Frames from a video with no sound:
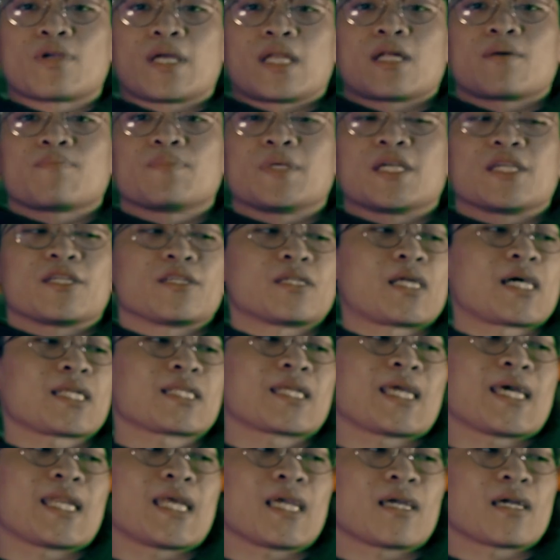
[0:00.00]
up there. You're
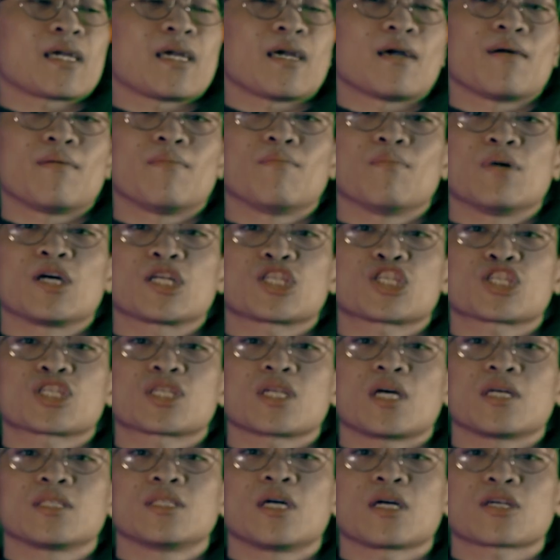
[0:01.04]
not getting much
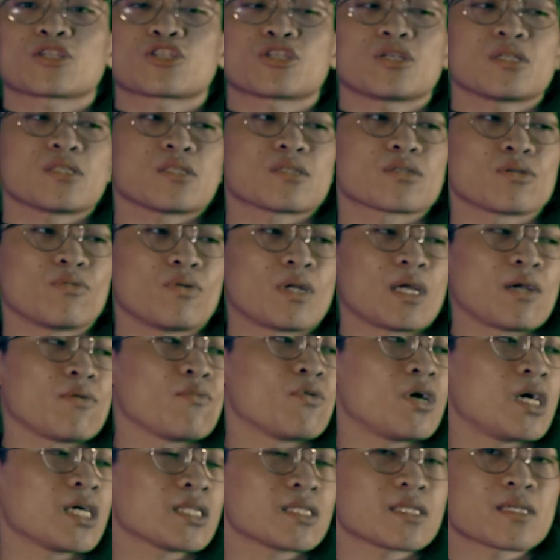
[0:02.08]
adduction. So what I
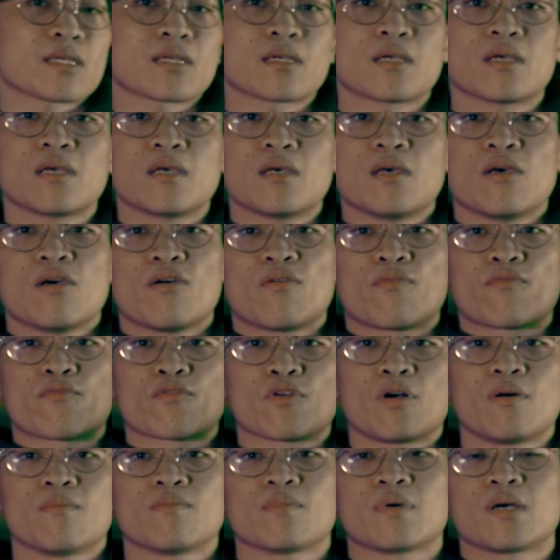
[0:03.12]
want
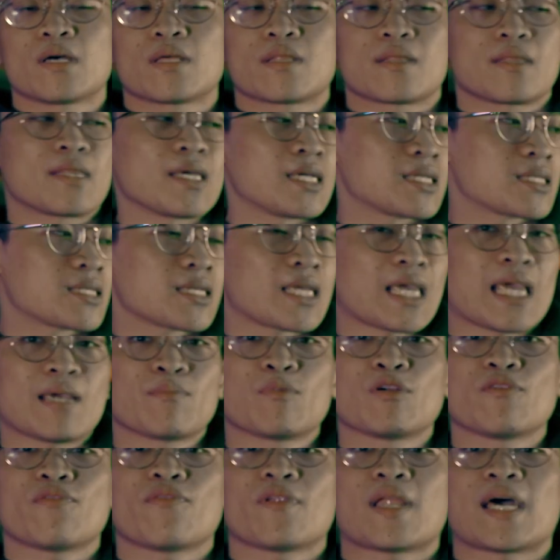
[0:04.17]
from this
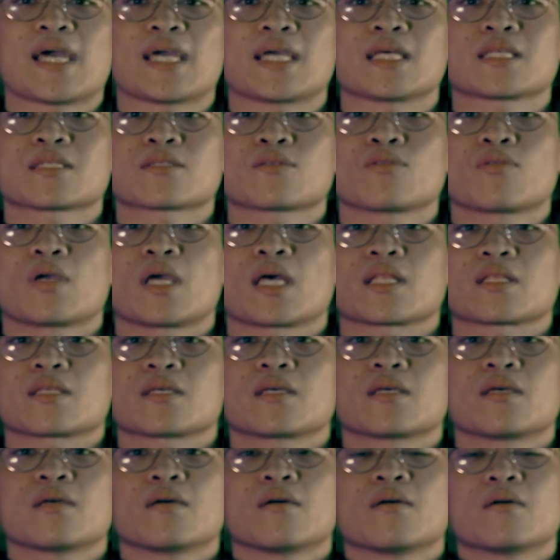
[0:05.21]
cable fly is to get
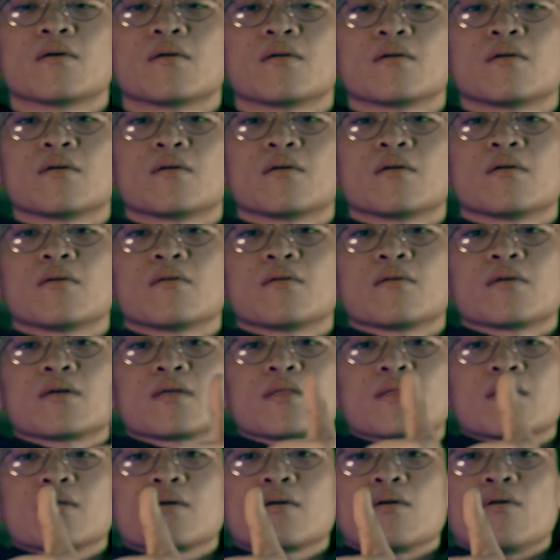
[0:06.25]

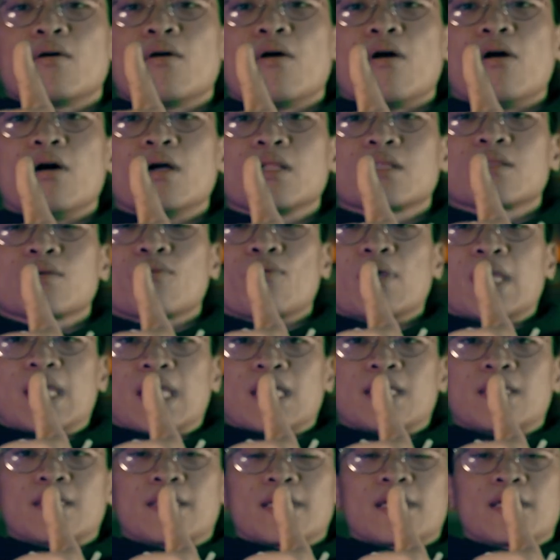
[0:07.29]
all the way
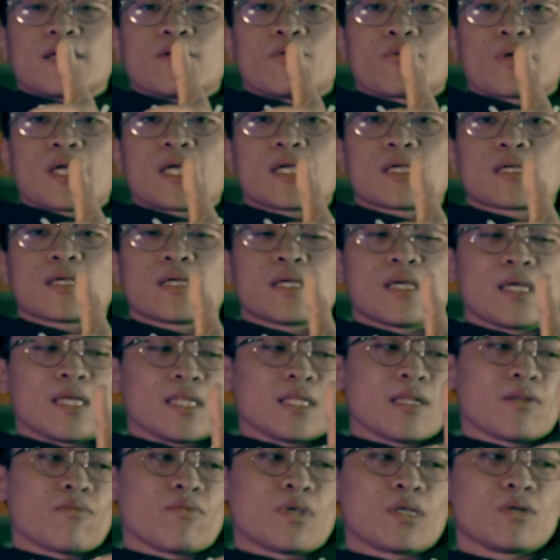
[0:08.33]
in there, okay?
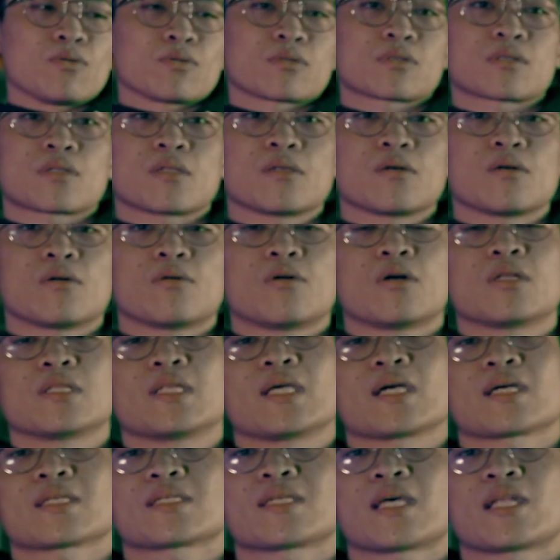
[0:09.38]
And then we go slow on
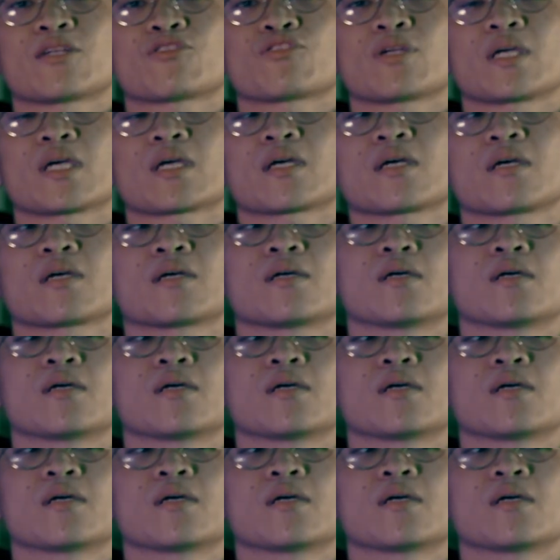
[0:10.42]
the eccentric.